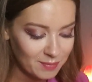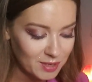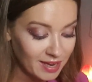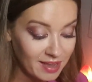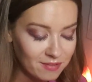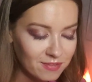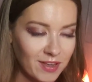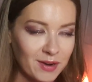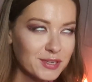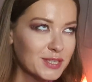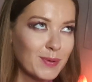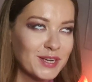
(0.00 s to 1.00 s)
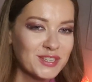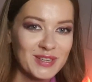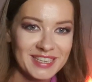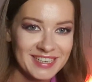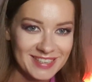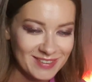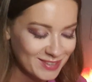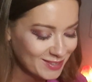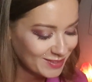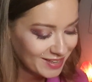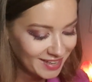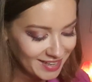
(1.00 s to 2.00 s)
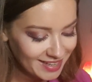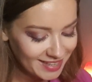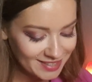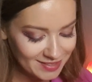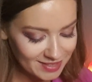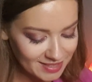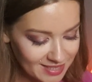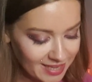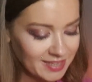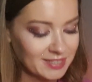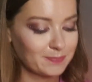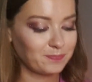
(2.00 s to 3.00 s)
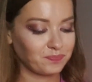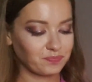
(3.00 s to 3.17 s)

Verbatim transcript: I mean, I have very special attitude to these decks.